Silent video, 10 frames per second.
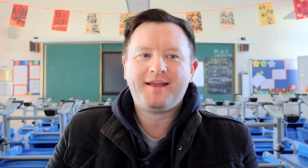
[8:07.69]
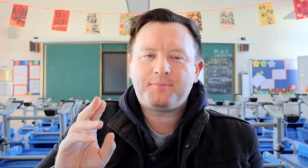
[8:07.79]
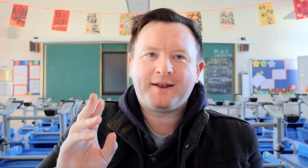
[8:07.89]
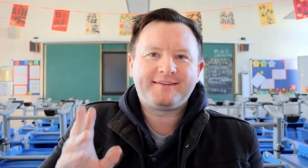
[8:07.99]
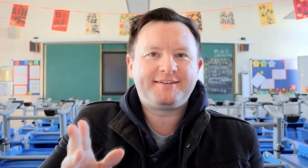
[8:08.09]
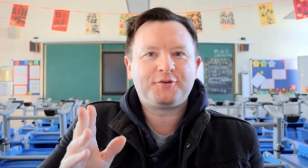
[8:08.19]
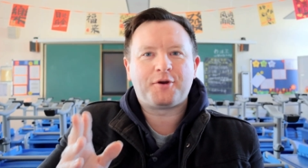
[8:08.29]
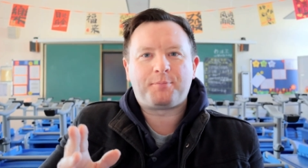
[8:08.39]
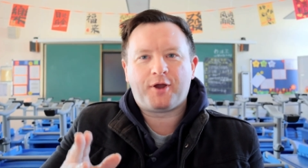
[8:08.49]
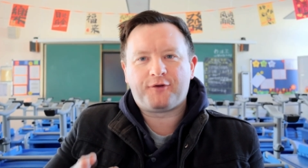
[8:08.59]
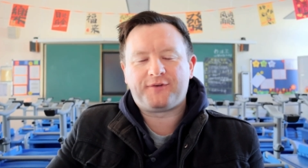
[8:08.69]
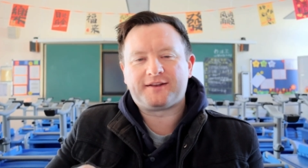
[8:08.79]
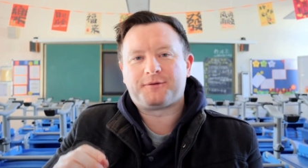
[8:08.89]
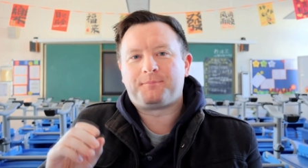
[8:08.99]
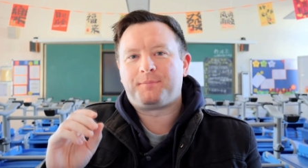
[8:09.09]
But it's still not
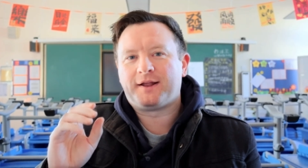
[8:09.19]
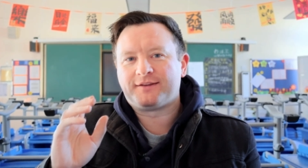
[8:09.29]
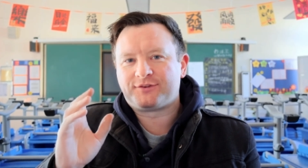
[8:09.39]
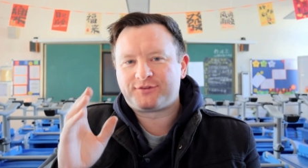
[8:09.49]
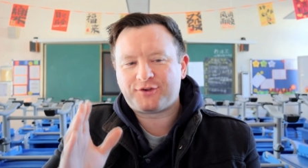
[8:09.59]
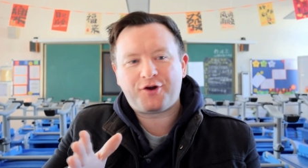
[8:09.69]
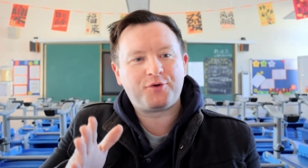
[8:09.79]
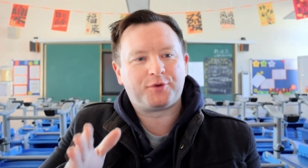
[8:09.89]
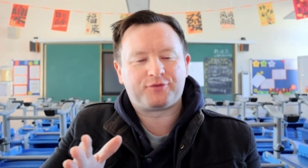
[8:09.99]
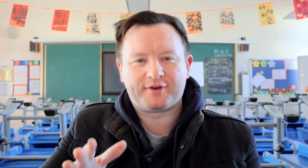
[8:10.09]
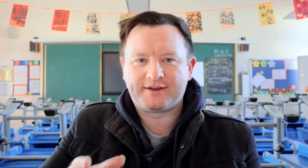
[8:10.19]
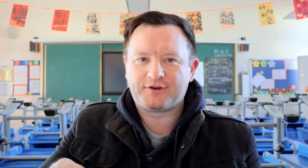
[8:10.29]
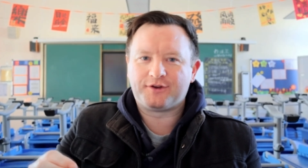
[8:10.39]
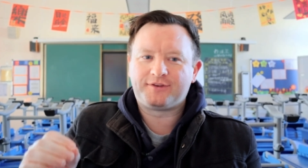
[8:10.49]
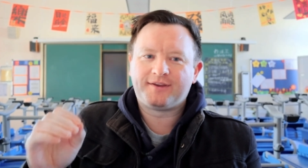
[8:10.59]
perfect, but the song was really
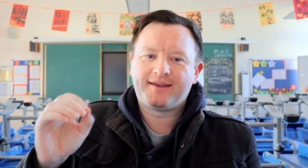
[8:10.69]
good.